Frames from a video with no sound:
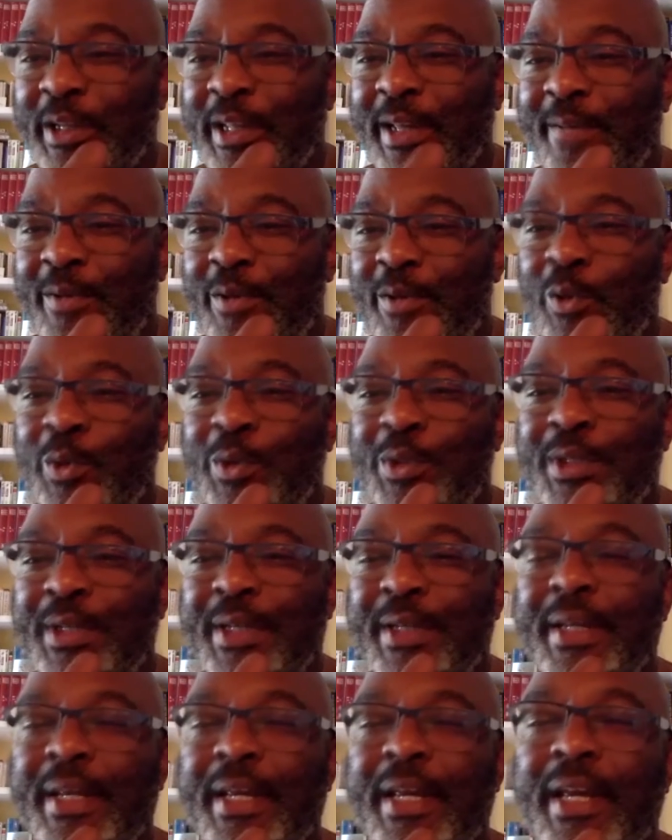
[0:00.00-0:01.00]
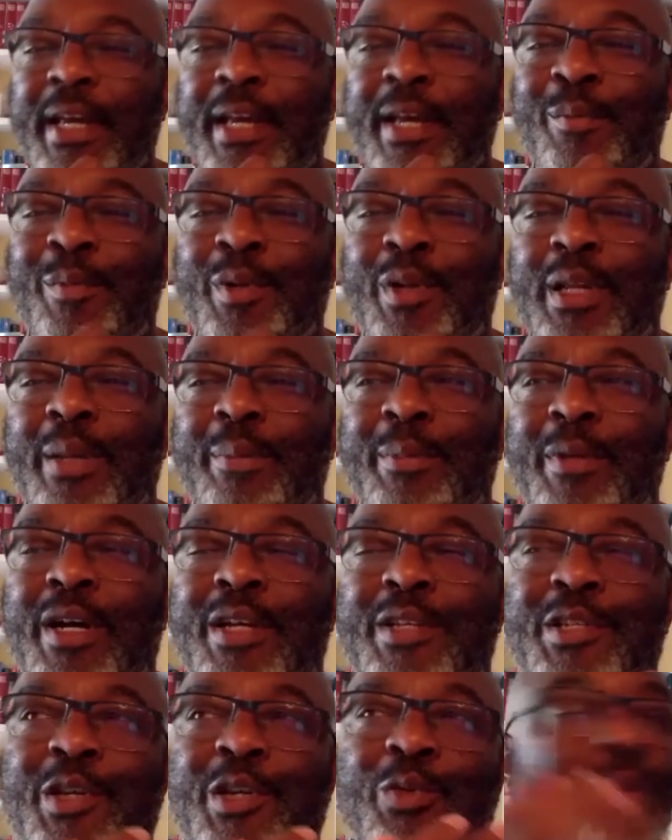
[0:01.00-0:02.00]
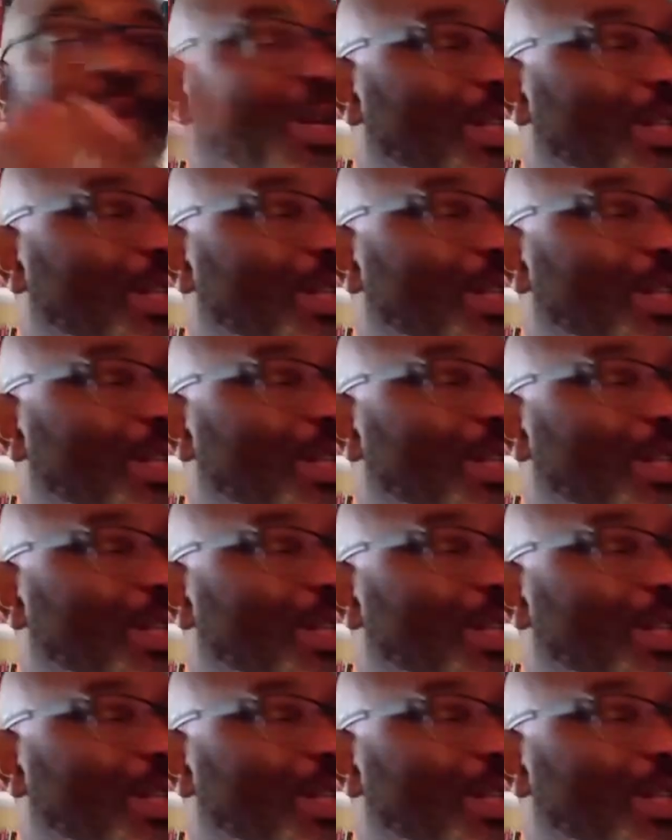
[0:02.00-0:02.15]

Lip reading: there with the Ortolan. But let me ask you,